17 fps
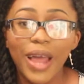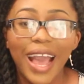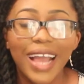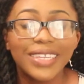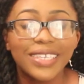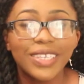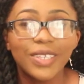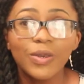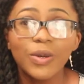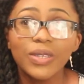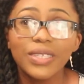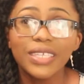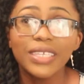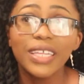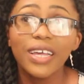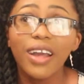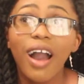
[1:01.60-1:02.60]
I did not
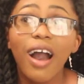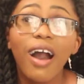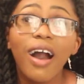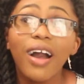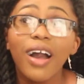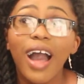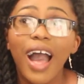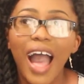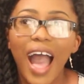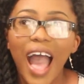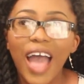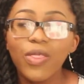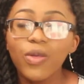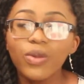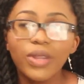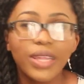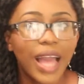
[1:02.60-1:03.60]
see the car.
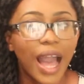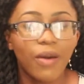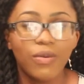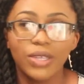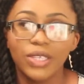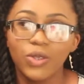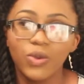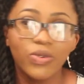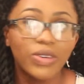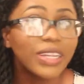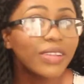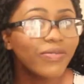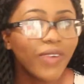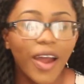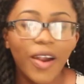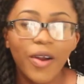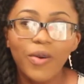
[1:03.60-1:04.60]
I thought the car was still really
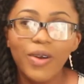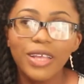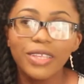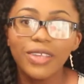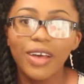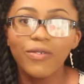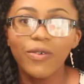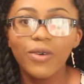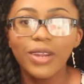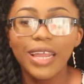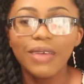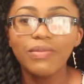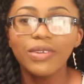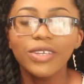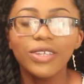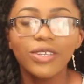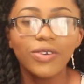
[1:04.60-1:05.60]
far away, so I thought,
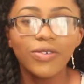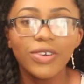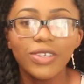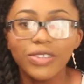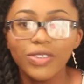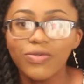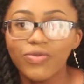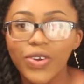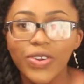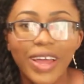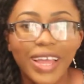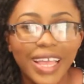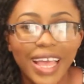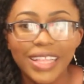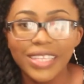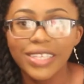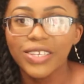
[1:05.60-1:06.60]
let me just cross the road
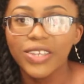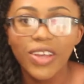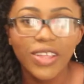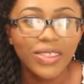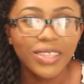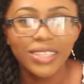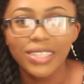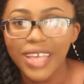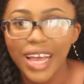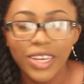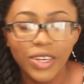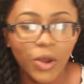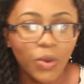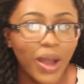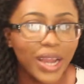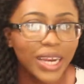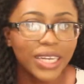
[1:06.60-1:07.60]
and get to the other side. You
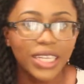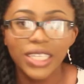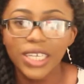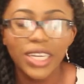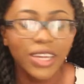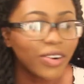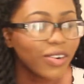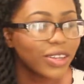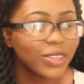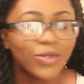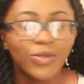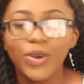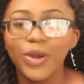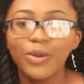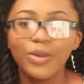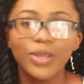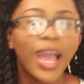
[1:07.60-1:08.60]
know, why did the chicken cross the
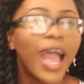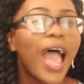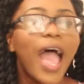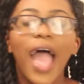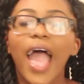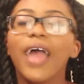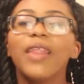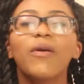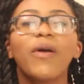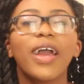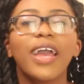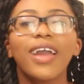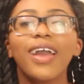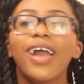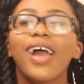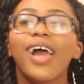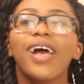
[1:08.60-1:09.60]
road?
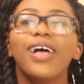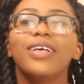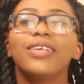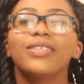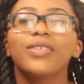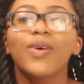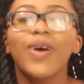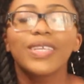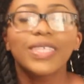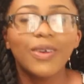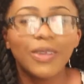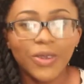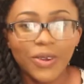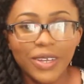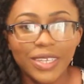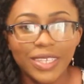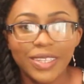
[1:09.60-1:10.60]
Anyway, so as I
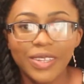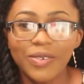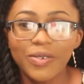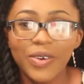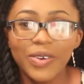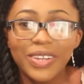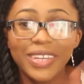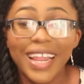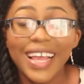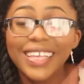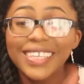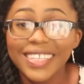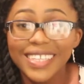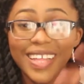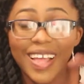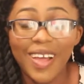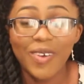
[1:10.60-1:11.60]
was crossing the road, the
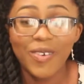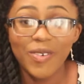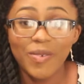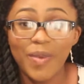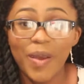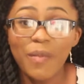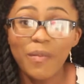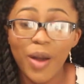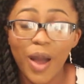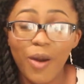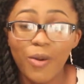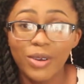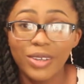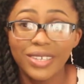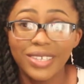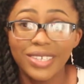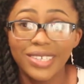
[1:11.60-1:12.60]
next thing I could remember
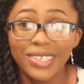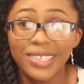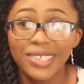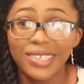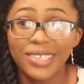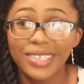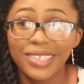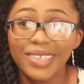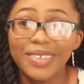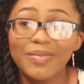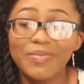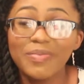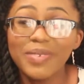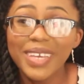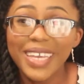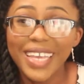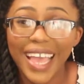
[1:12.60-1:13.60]
was just
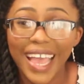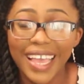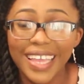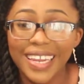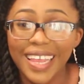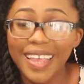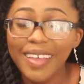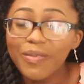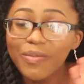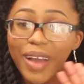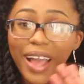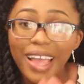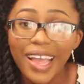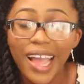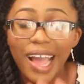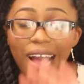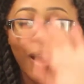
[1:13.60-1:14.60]
me getting hit
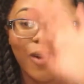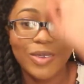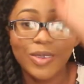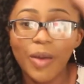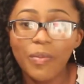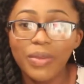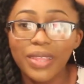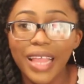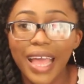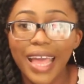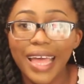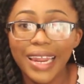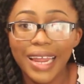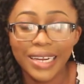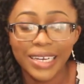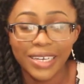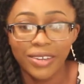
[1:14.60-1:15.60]
by a car. I was up in the
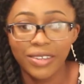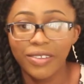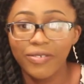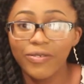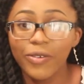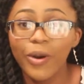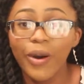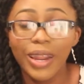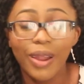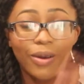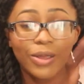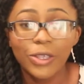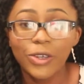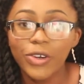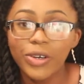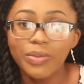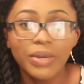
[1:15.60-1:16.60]
air, landing on the floor, and I
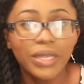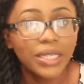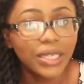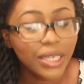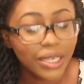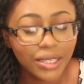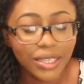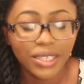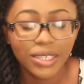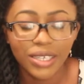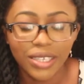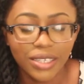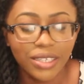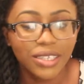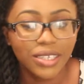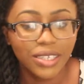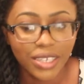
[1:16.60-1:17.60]
was screaming, Jesus,
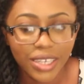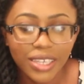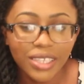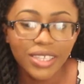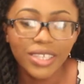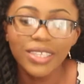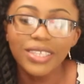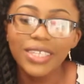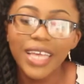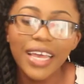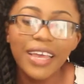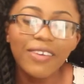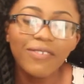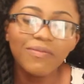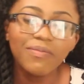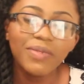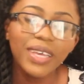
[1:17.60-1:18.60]
Jesus, Jesus,
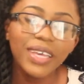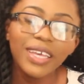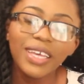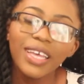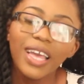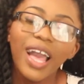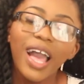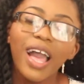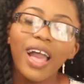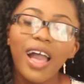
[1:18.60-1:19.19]
save me.